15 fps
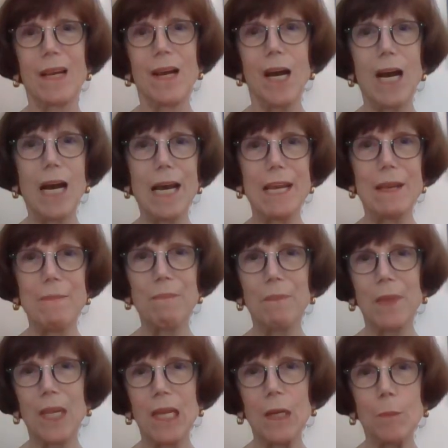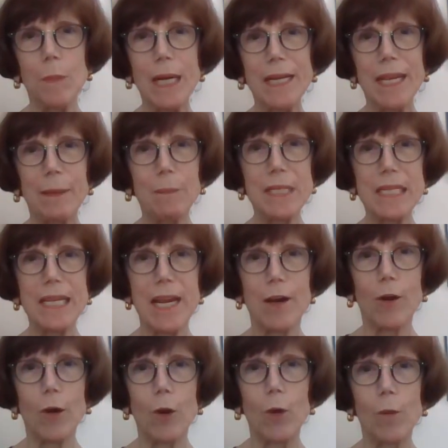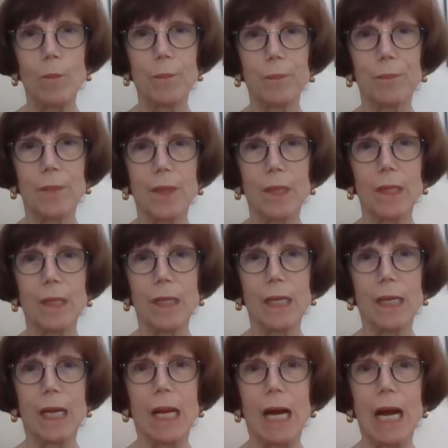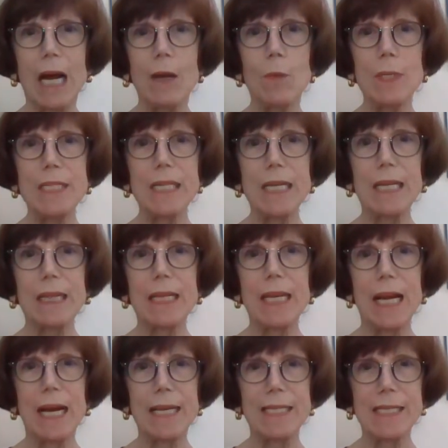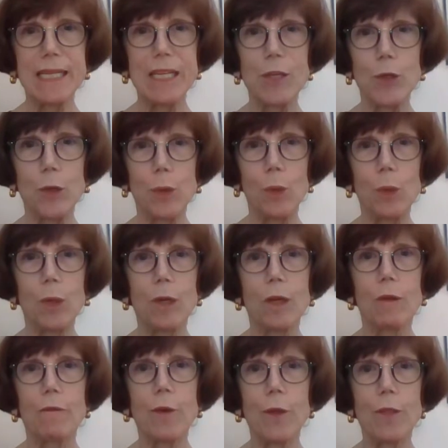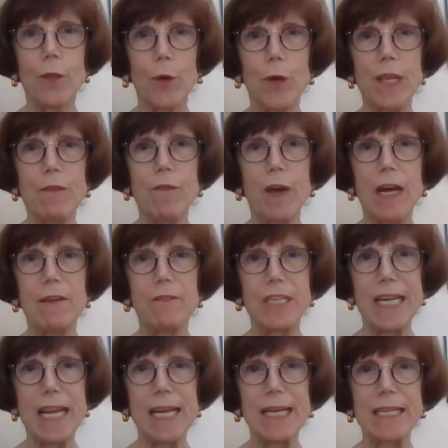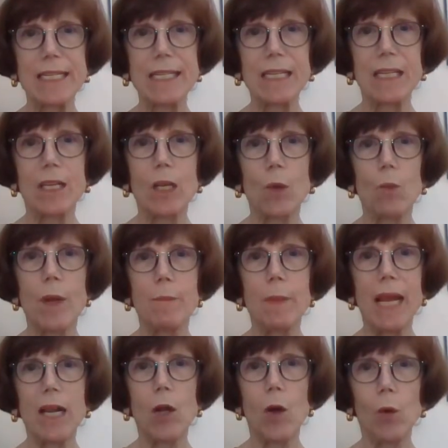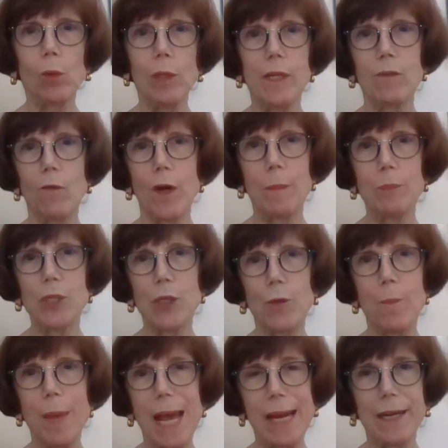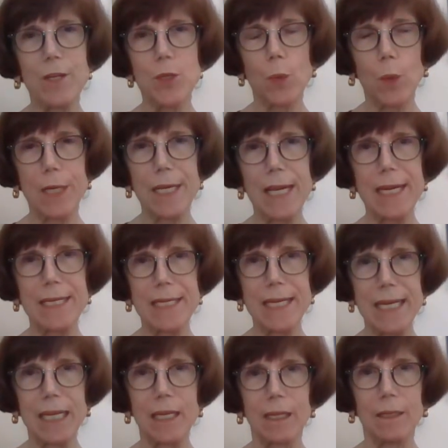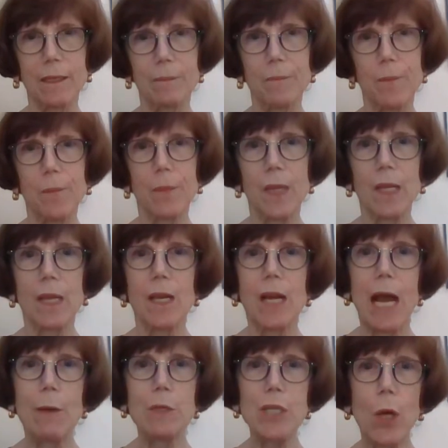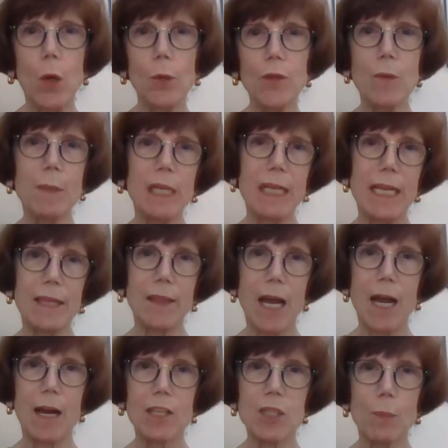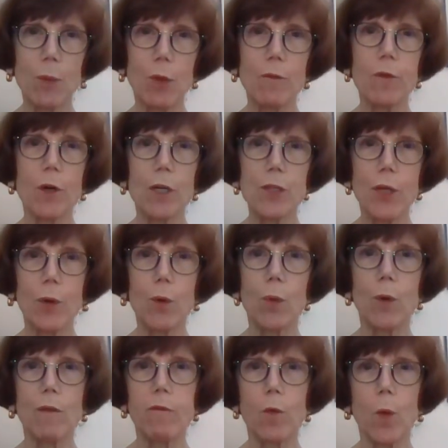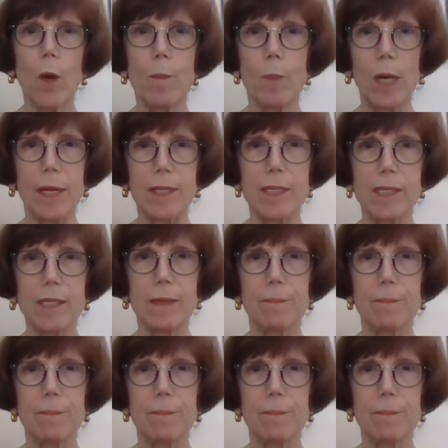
Hi, my name is Carol. I was in the ICU for 35 days when my colon ruptured back in 2018. I was ultimately in the hospital for a total of 4 months.